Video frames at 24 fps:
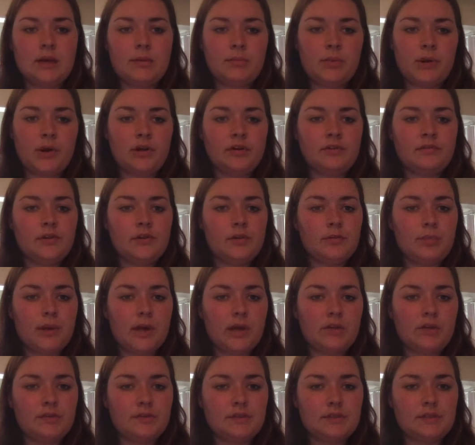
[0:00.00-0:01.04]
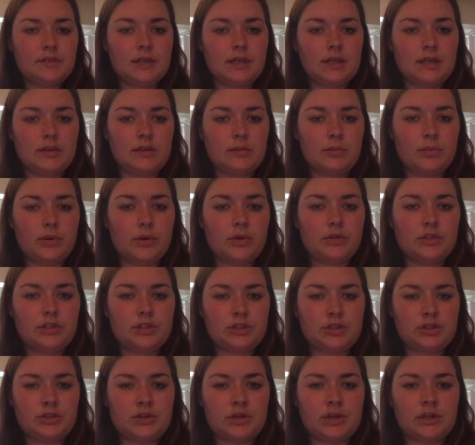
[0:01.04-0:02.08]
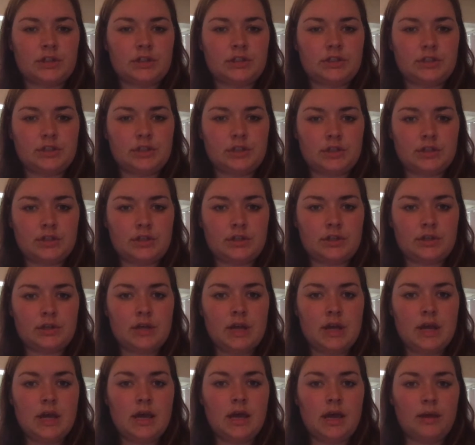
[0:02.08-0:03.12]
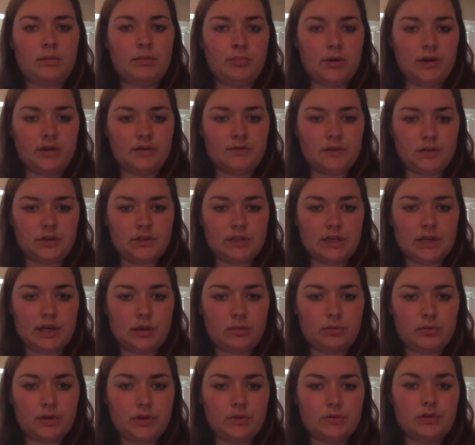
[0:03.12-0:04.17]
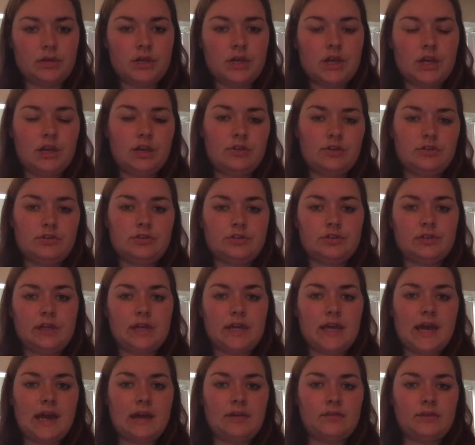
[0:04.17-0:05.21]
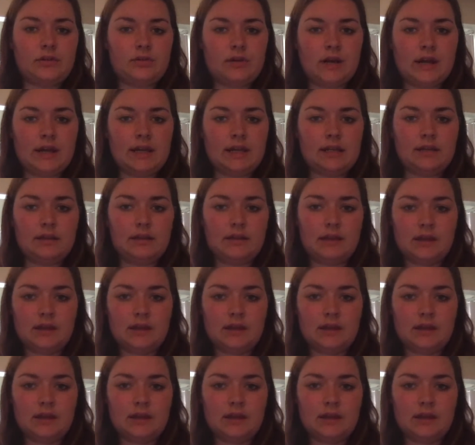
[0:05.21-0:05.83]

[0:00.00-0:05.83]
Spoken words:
part of your pelvis and the bony structure above your tailbone. Usually have a right and a